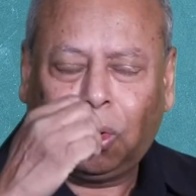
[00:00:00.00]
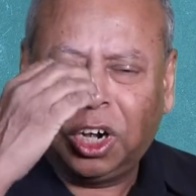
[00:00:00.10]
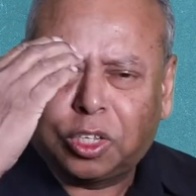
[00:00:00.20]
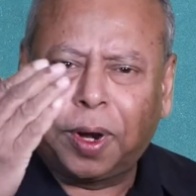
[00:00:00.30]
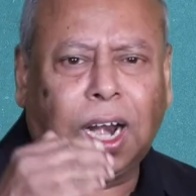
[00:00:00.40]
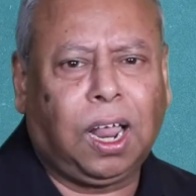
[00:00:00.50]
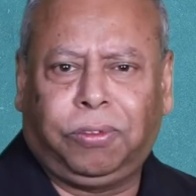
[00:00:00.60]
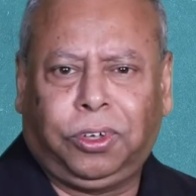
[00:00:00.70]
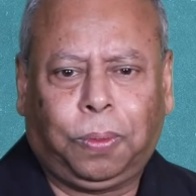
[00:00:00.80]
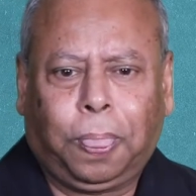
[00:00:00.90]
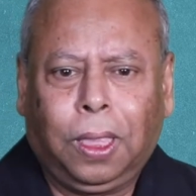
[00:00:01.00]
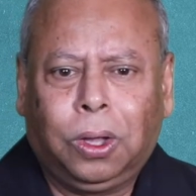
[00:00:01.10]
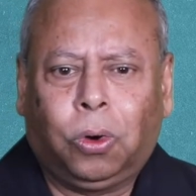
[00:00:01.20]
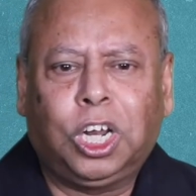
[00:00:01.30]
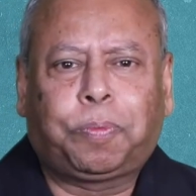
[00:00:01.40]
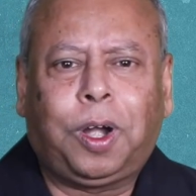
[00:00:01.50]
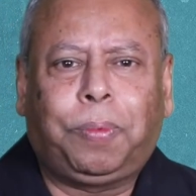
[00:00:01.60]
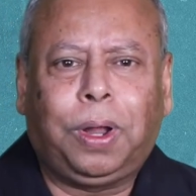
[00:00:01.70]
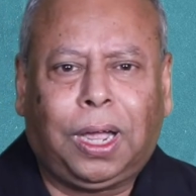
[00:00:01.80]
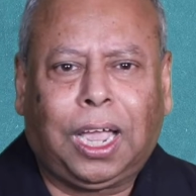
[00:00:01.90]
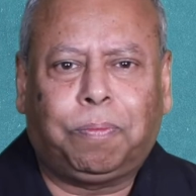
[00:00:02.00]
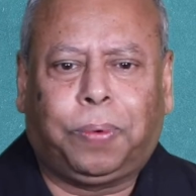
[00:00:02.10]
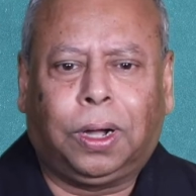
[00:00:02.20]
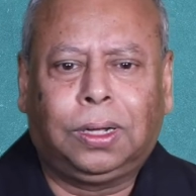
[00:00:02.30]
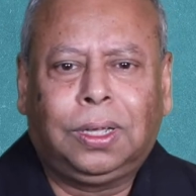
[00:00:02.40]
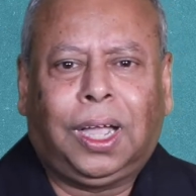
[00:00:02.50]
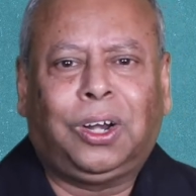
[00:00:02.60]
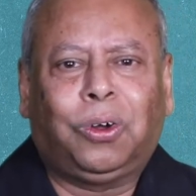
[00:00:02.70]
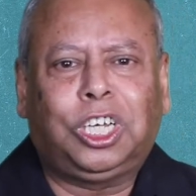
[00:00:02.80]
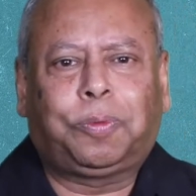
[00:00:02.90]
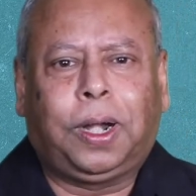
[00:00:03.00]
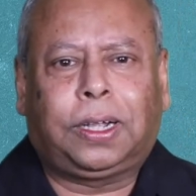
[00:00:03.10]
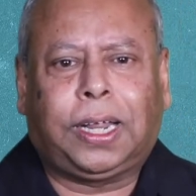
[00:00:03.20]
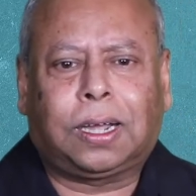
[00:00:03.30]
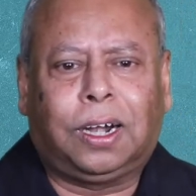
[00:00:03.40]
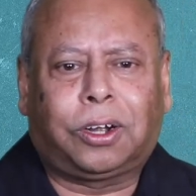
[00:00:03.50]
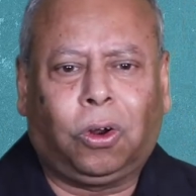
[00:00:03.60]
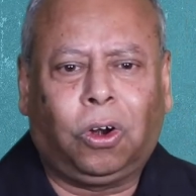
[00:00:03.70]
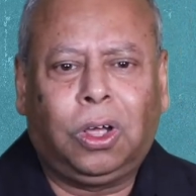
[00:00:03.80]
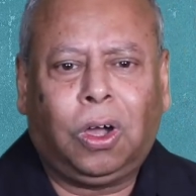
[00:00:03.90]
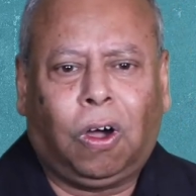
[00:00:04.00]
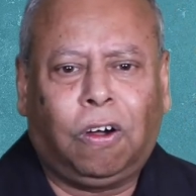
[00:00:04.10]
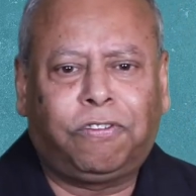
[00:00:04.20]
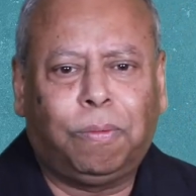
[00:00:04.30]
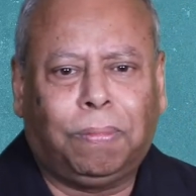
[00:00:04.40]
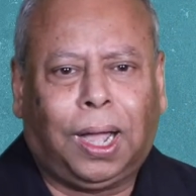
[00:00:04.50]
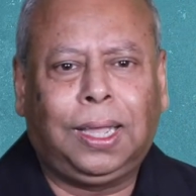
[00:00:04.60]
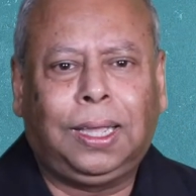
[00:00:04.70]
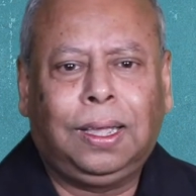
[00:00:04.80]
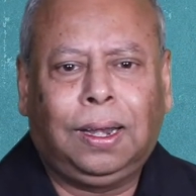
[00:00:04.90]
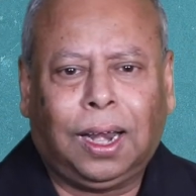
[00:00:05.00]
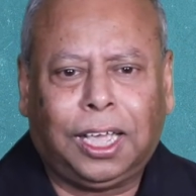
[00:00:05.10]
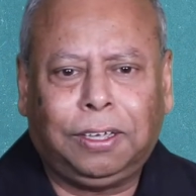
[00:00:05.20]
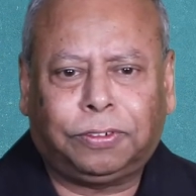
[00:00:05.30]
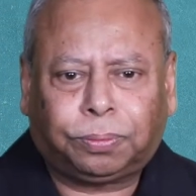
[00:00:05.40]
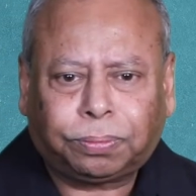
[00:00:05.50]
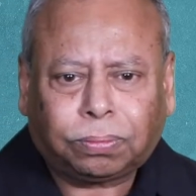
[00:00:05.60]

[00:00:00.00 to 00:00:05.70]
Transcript: Holy Spirit, I love you. Holy Spirit, be my helper. And Holy Spirit, take control of my life.